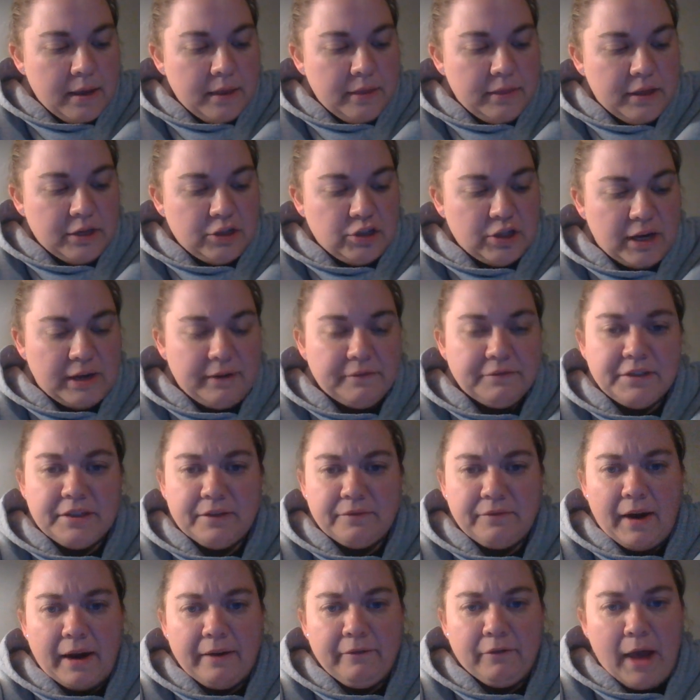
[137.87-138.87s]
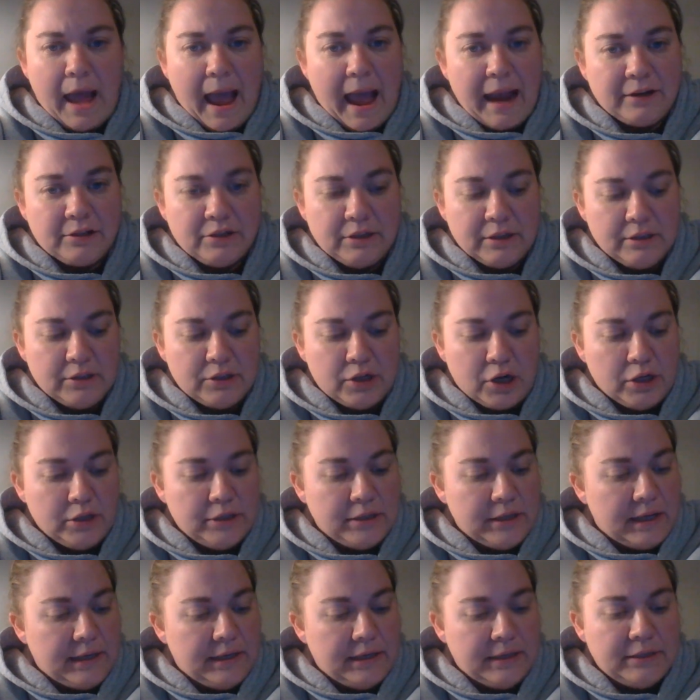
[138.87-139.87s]
The chain of survival actions are
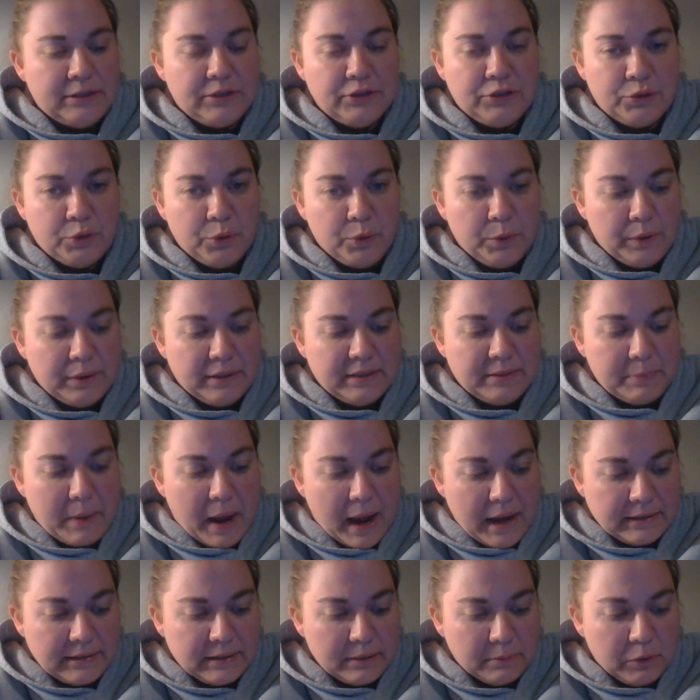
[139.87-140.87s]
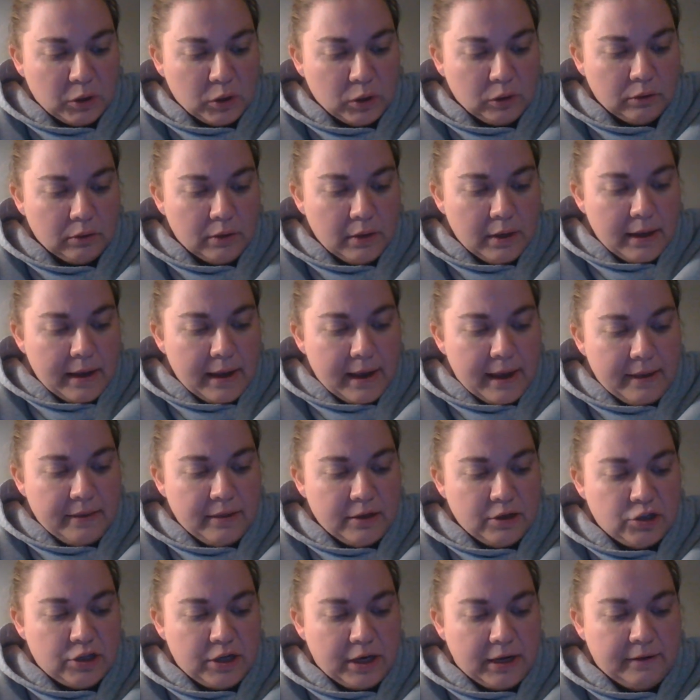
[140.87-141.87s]
done as soon as possible, and
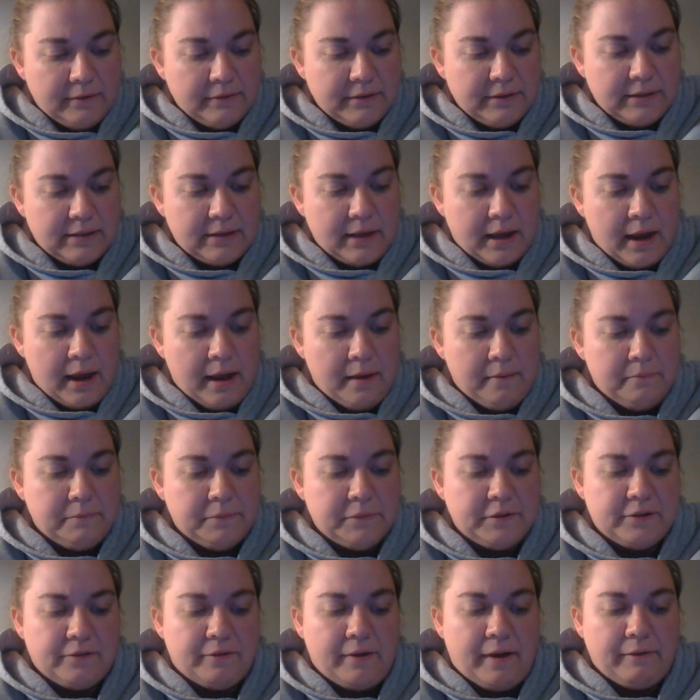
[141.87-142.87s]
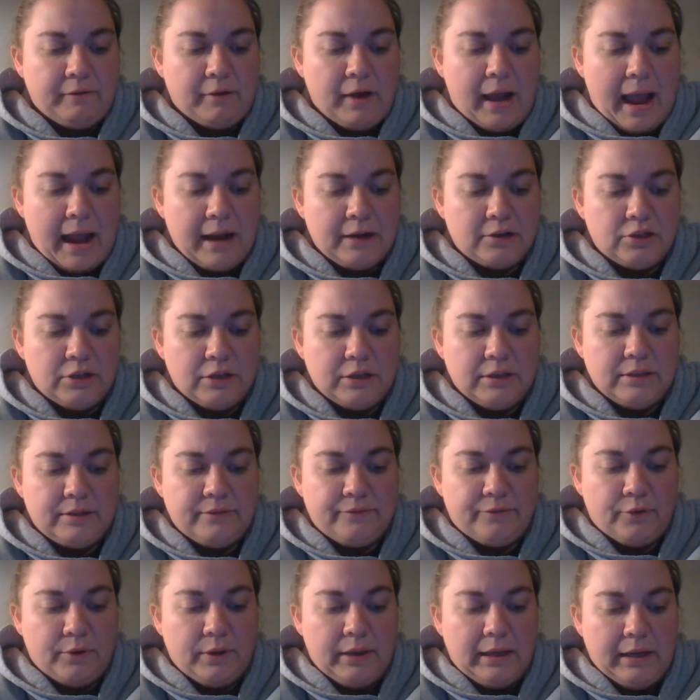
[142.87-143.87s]
the chain of survival actions
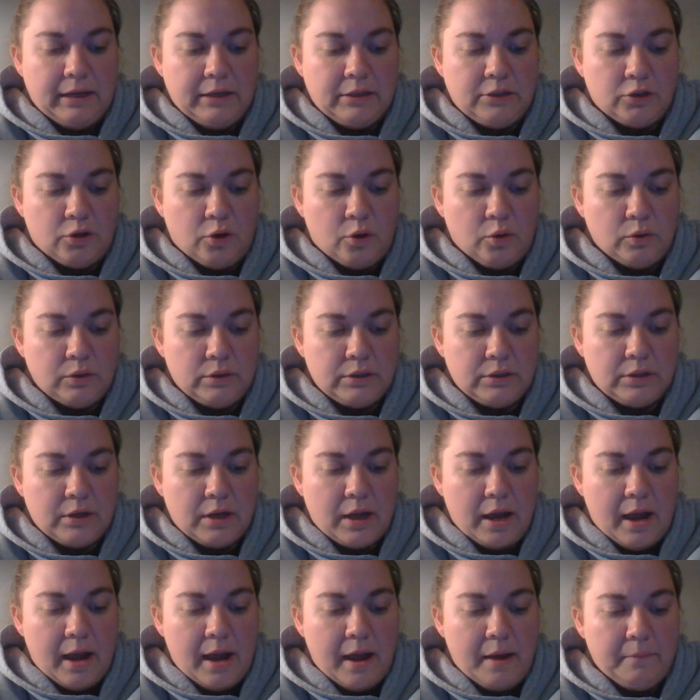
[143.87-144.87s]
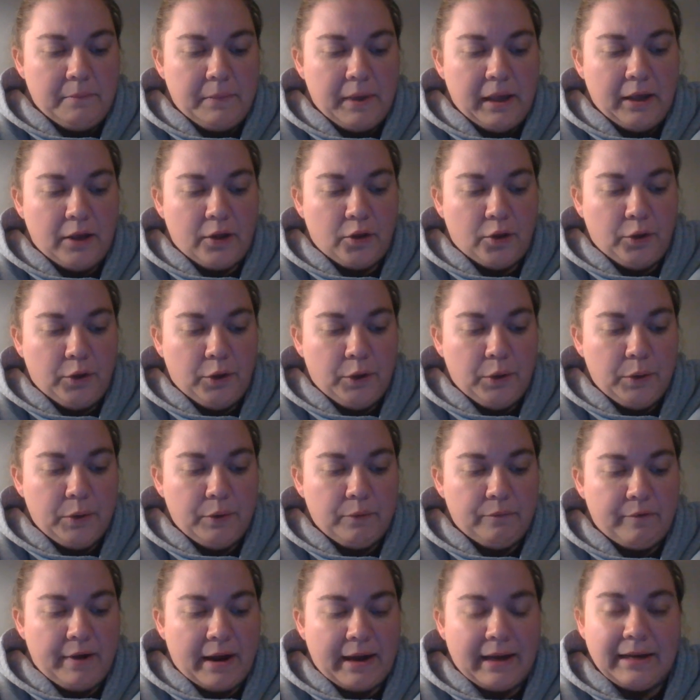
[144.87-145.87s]
for the adult include
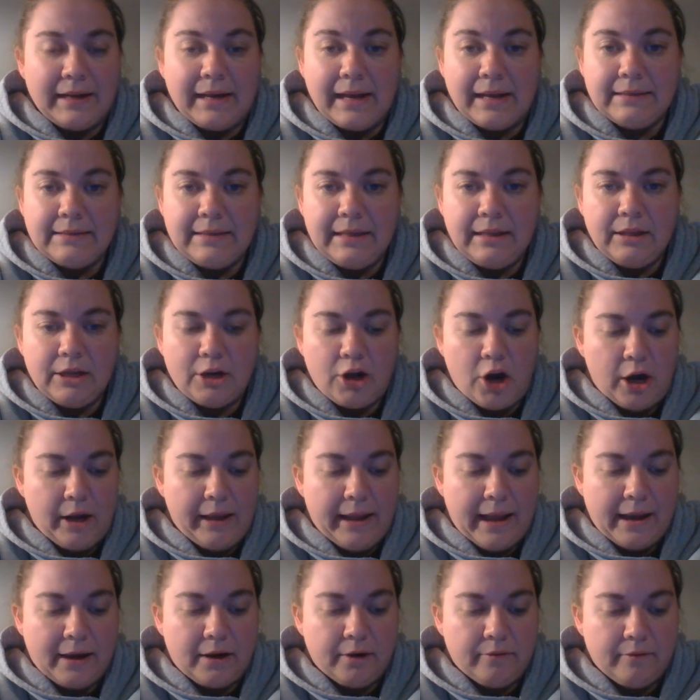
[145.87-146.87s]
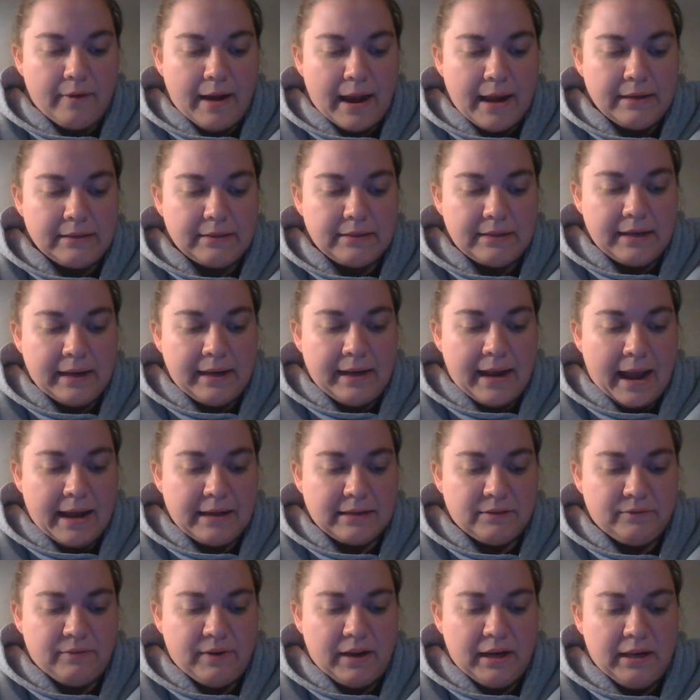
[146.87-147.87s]
recognizing the cardiac arrest and
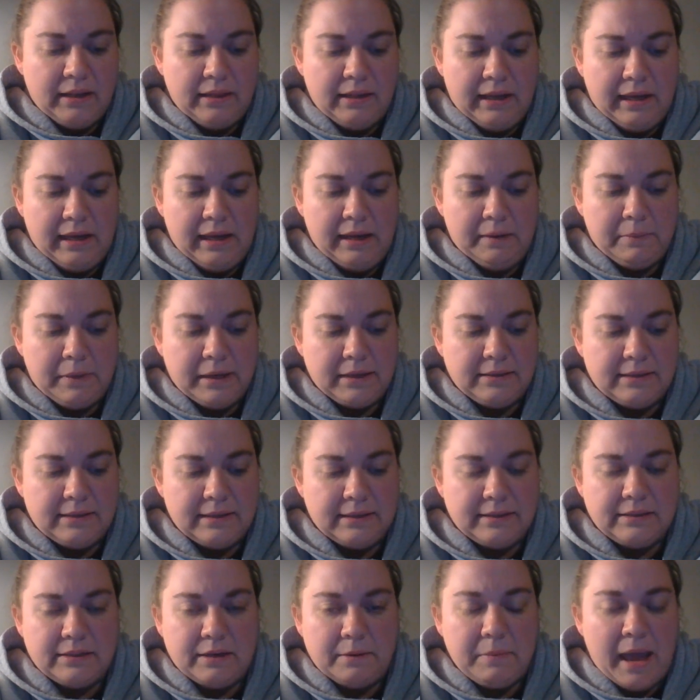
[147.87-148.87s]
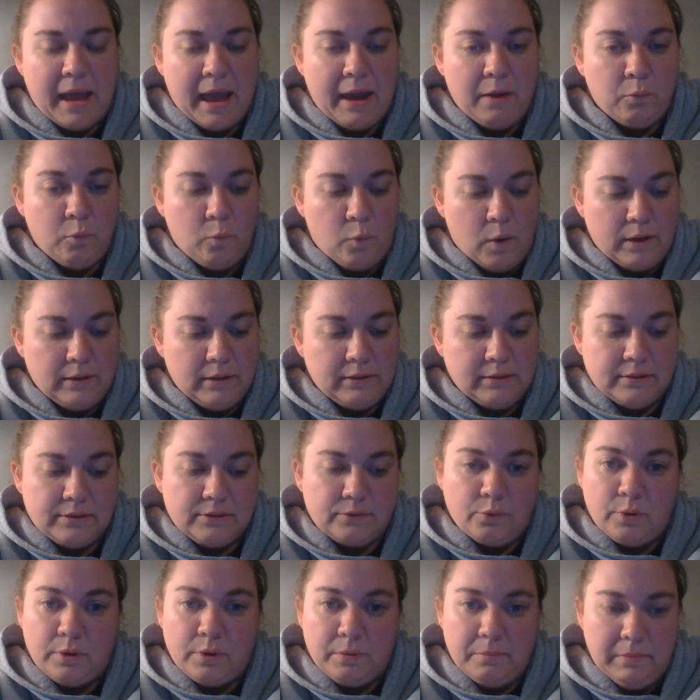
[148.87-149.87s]
activating the EMS system at once
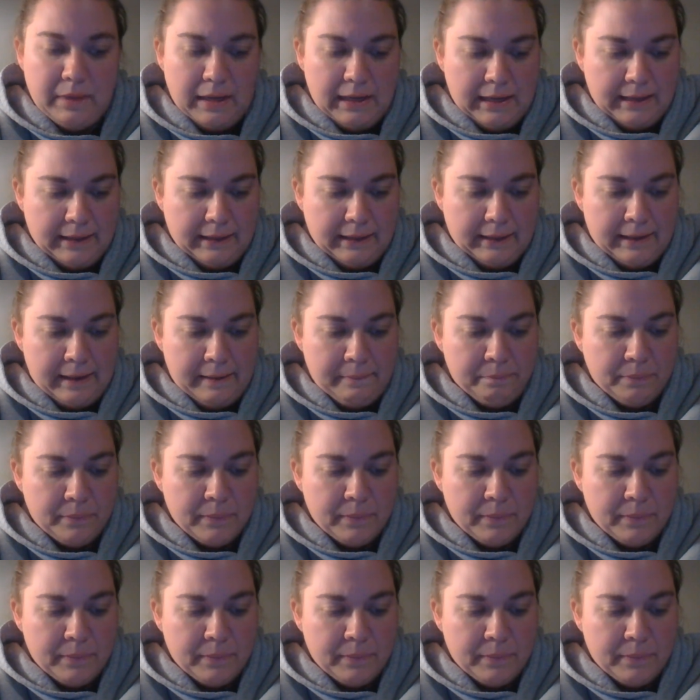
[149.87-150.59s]
or immediately,